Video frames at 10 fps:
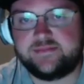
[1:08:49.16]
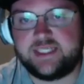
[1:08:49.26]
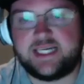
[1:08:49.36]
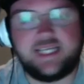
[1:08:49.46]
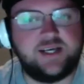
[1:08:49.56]

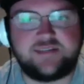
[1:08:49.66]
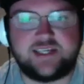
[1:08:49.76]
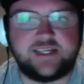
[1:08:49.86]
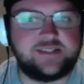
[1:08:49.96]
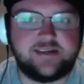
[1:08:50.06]
And I love
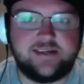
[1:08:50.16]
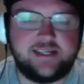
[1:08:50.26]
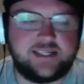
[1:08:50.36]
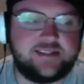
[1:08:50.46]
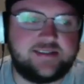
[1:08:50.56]
Singletary
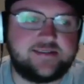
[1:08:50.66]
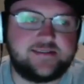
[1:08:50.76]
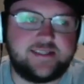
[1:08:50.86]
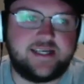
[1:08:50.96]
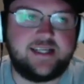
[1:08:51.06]
next year. I